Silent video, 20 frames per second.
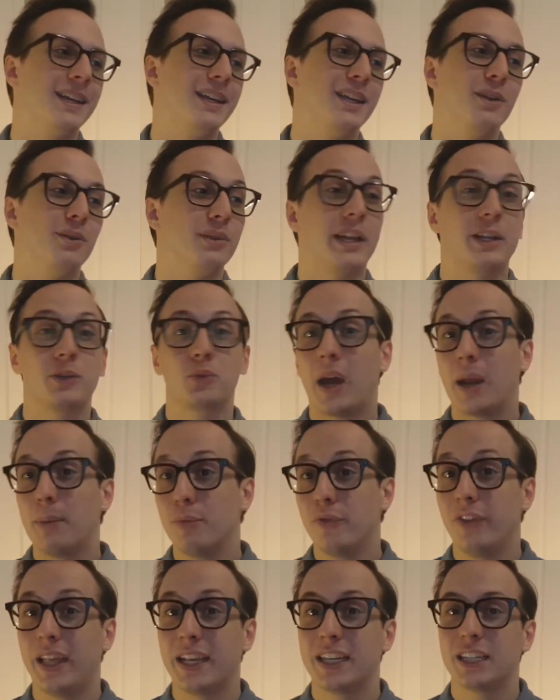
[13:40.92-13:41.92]
You know, that's why a
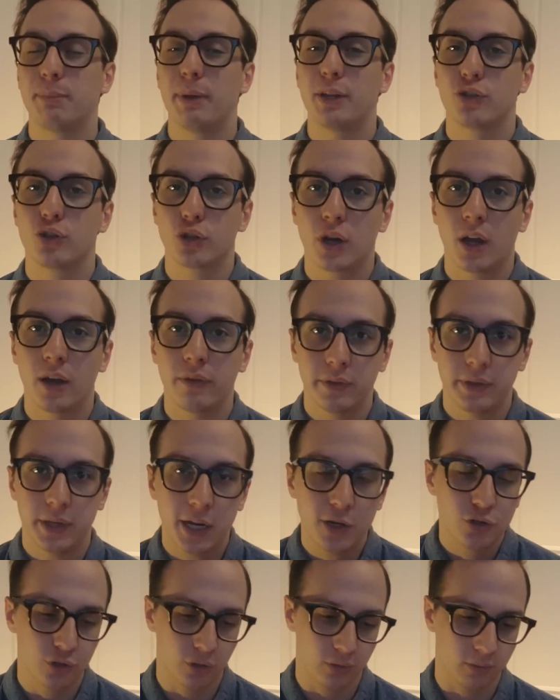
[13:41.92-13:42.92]
movie like Spencer
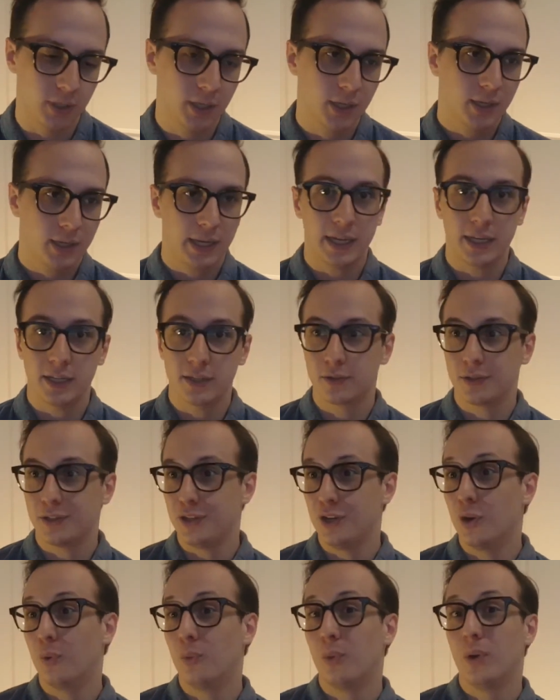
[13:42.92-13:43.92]
Confidential is,
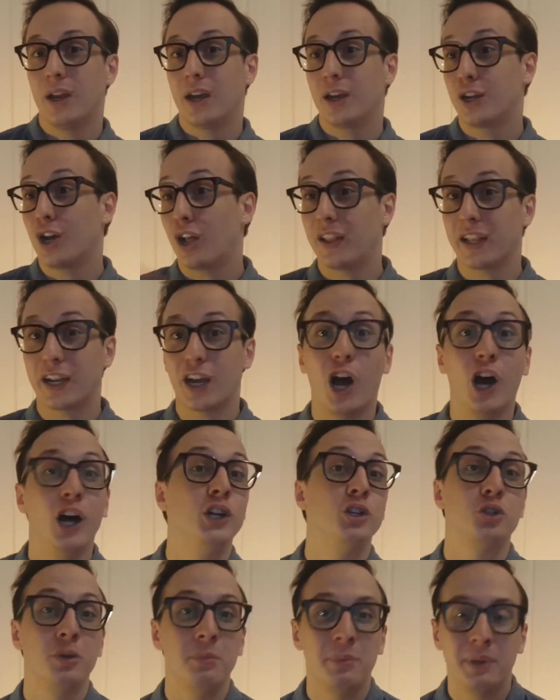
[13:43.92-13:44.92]
you know, got like
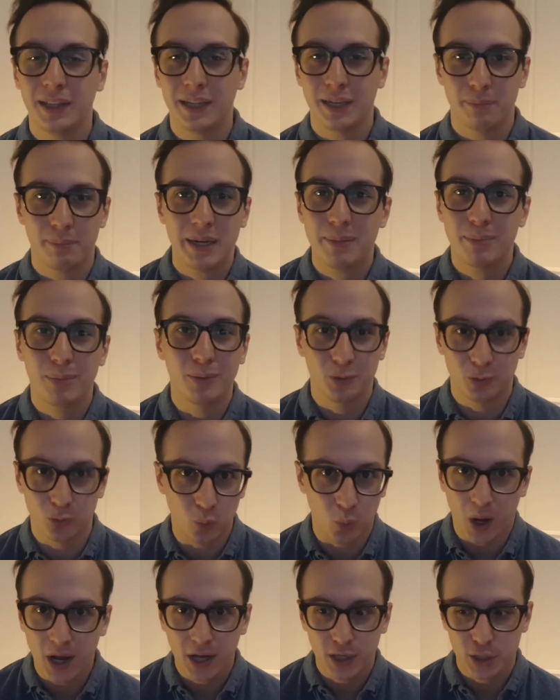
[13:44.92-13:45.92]
100 million people to
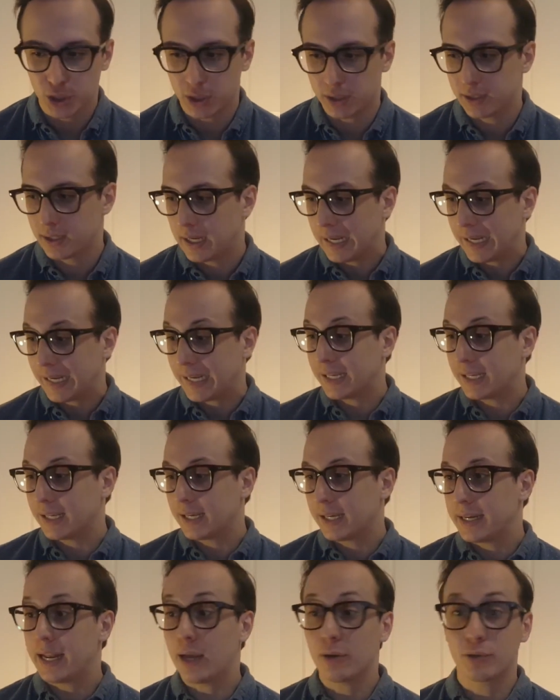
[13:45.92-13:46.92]
watch it.
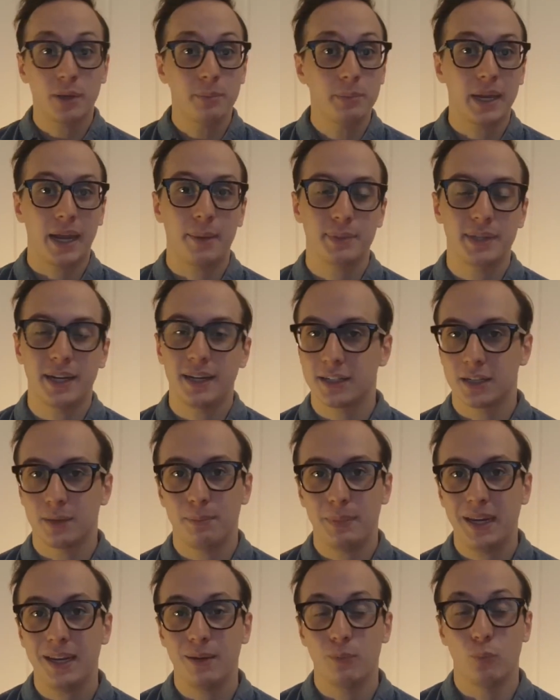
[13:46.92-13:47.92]
Now, sometimes that
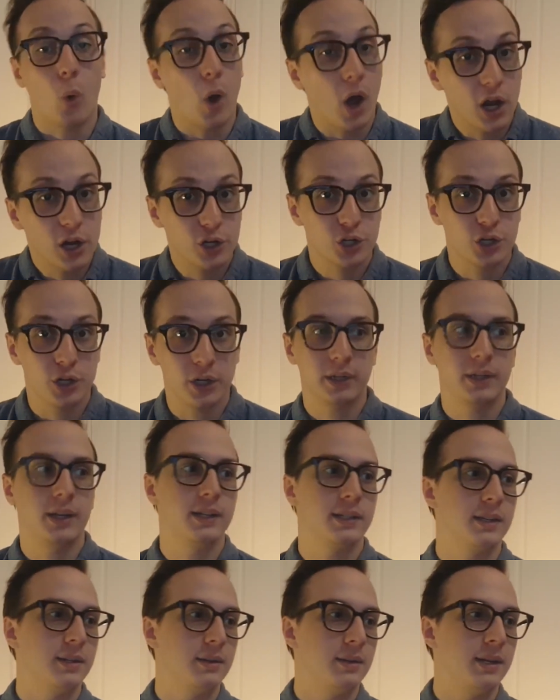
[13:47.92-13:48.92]
doesn't mean watching
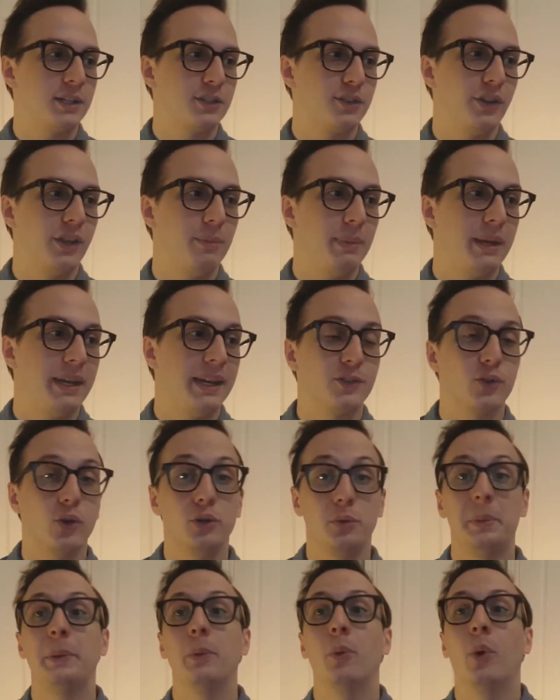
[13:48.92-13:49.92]
doesn't necessarily mean it's
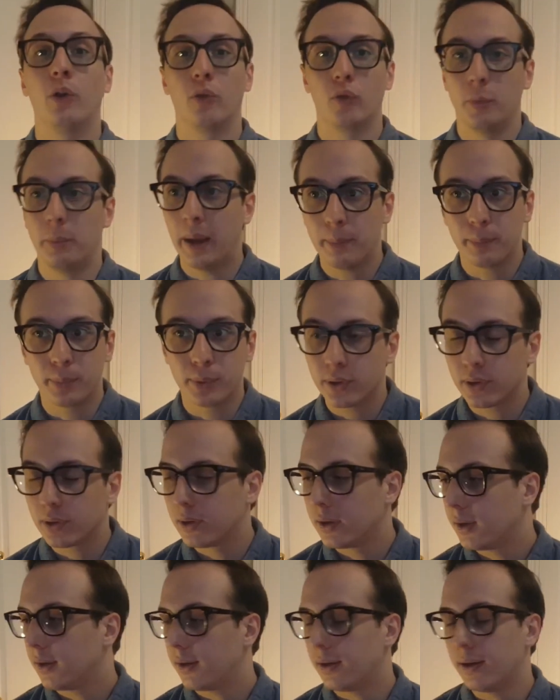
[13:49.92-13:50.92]
going to be well remembered.